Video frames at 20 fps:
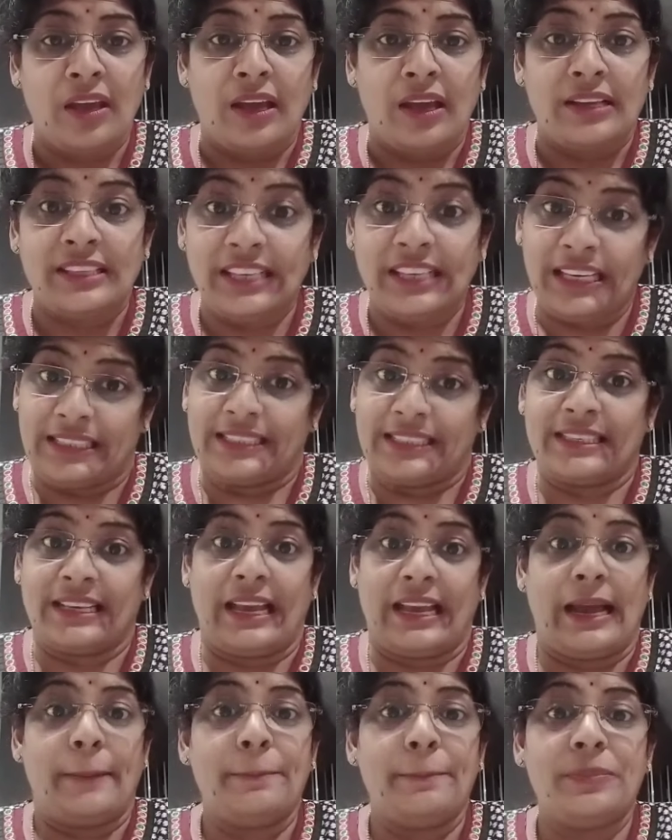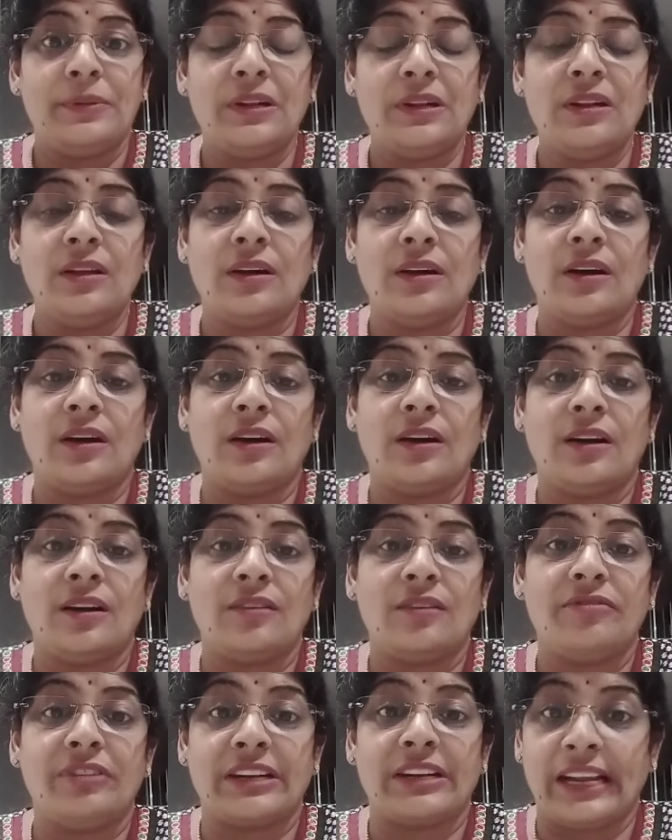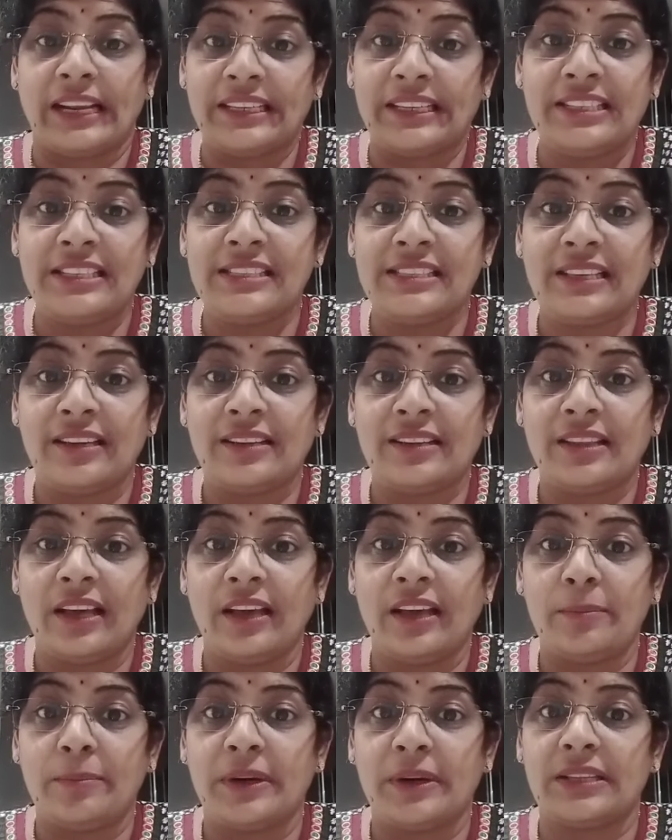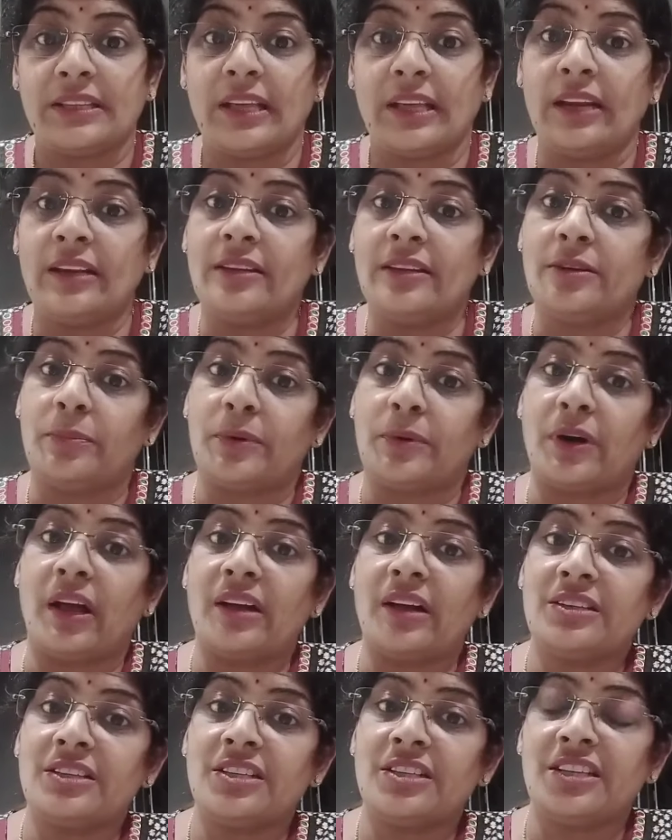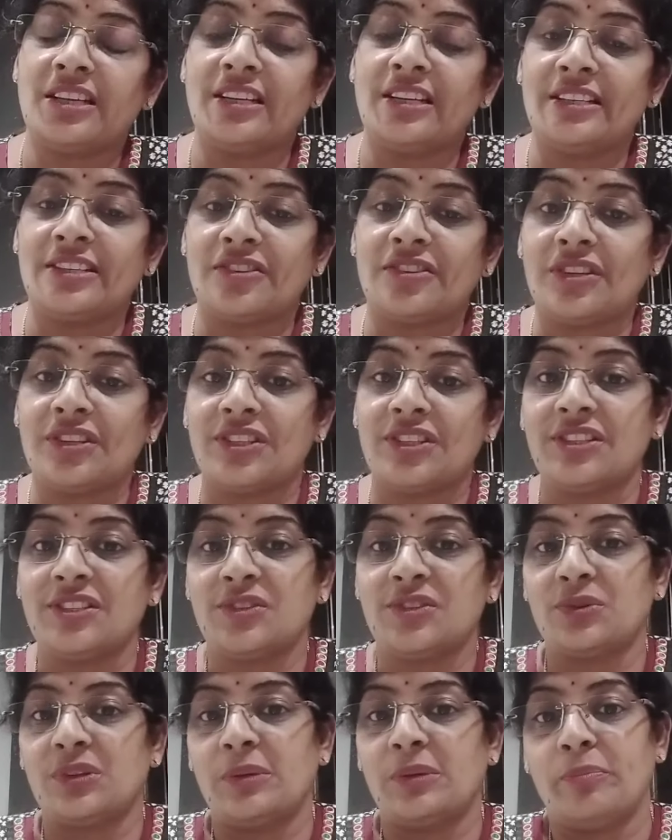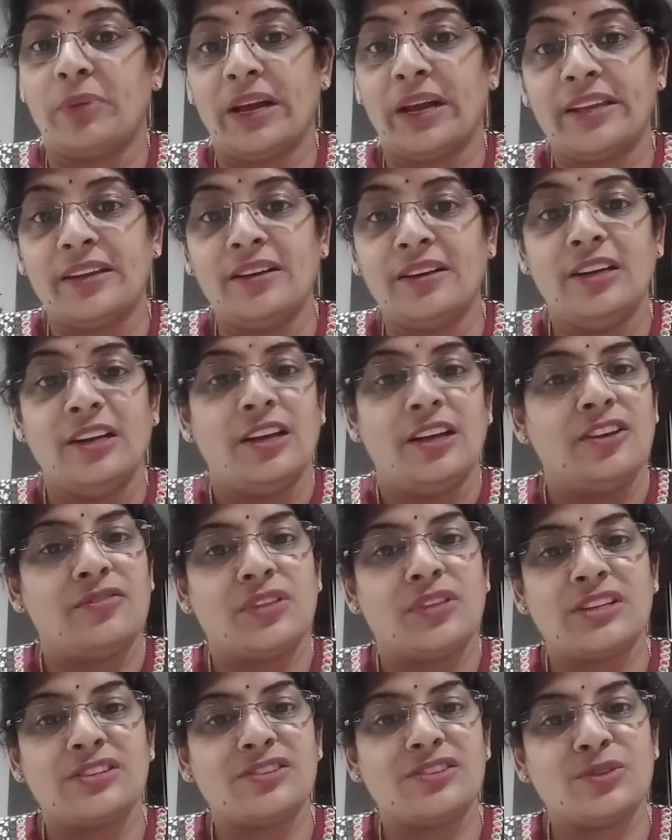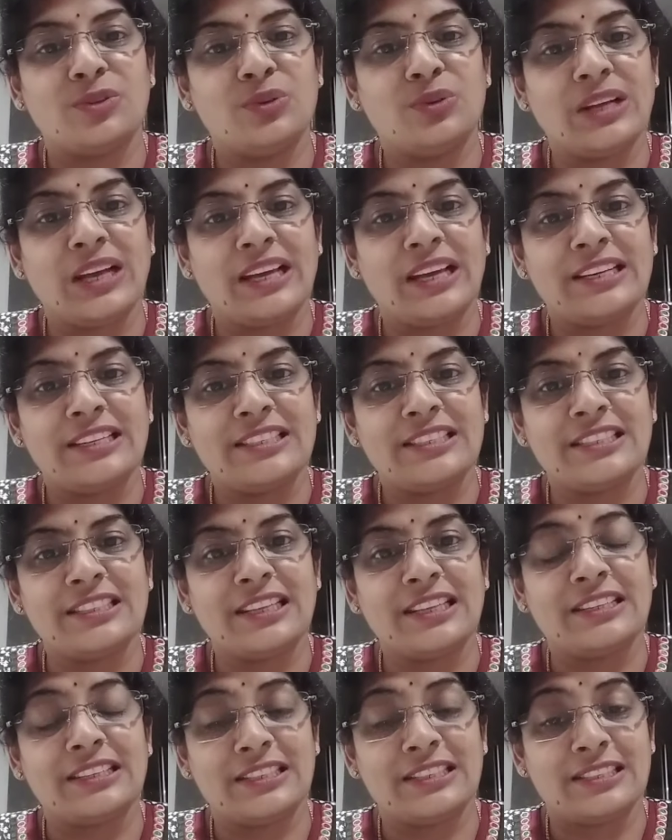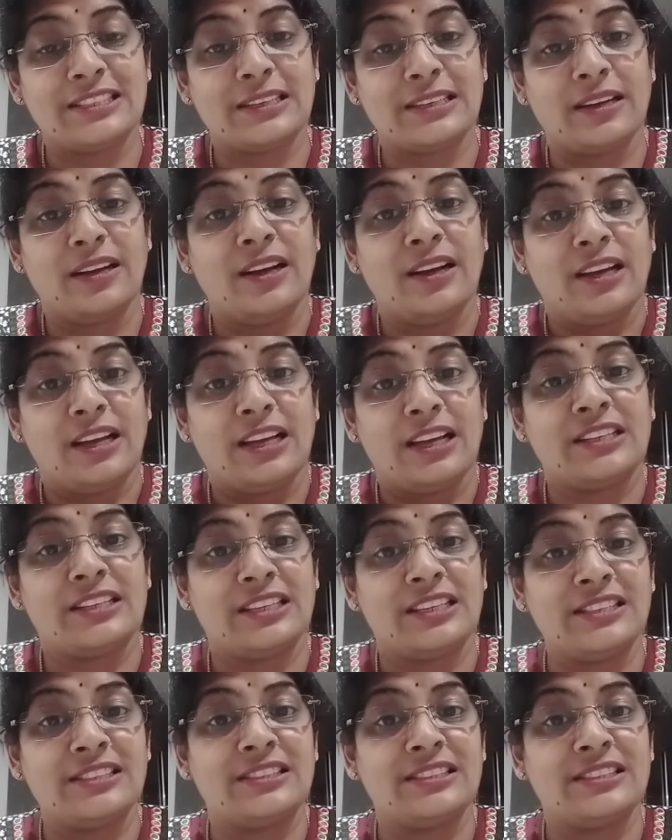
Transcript: Yes, ample varieties are there, but then the product till it reaches to the buyer, there is no guarantee that it is